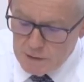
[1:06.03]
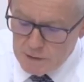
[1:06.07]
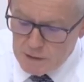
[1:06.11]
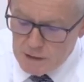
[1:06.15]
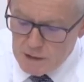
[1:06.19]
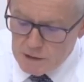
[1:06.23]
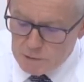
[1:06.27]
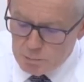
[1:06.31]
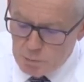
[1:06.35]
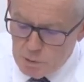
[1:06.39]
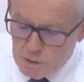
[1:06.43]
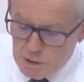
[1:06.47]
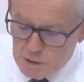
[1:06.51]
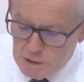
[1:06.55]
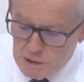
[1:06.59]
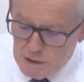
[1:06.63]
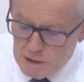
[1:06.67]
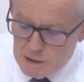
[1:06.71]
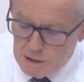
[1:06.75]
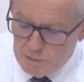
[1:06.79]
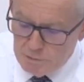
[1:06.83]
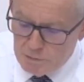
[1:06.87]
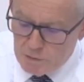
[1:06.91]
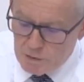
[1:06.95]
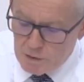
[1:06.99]
These
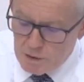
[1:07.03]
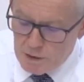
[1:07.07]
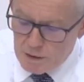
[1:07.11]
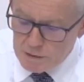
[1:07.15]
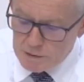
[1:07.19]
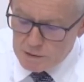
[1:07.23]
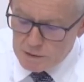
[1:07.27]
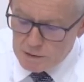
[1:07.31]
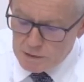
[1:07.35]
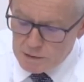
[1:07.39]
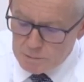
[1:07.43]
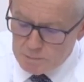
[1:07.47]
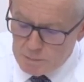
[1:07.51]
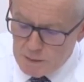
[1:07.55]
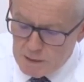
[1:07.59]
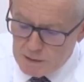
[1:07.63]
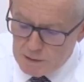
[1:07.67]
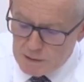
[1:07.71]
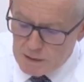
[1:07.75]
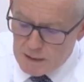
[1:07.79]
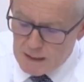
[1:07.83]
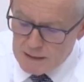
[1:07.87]
world-leading virologists spent